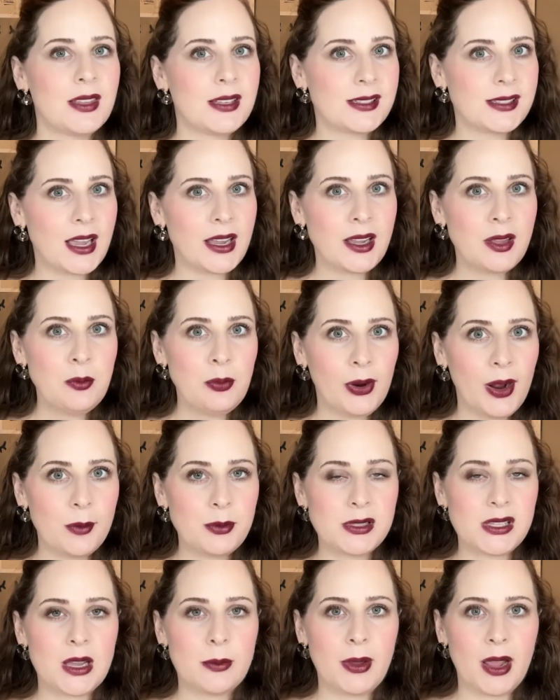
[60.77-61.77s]
second prep
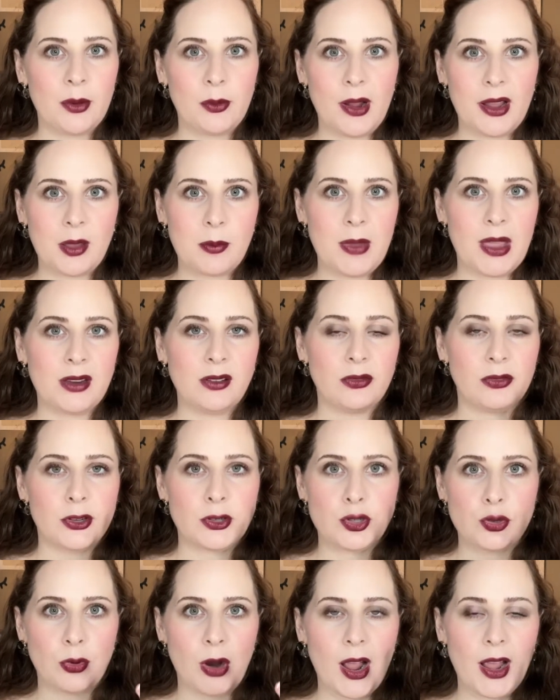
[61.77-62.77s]
step I recommend for
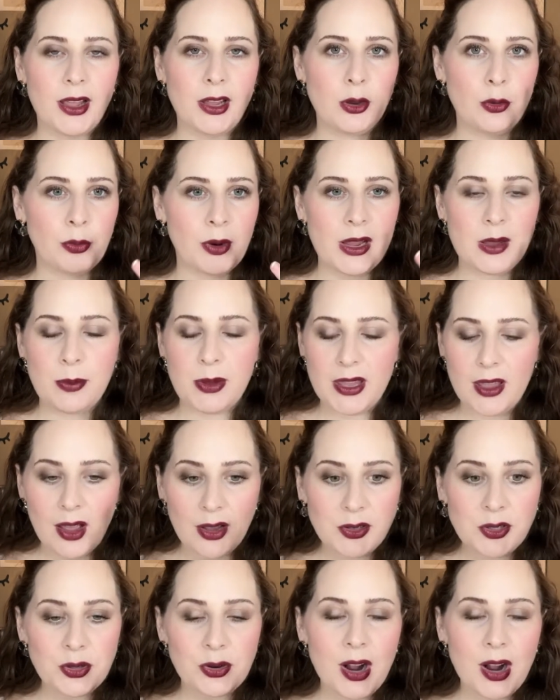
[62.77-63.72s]
dry, crepey under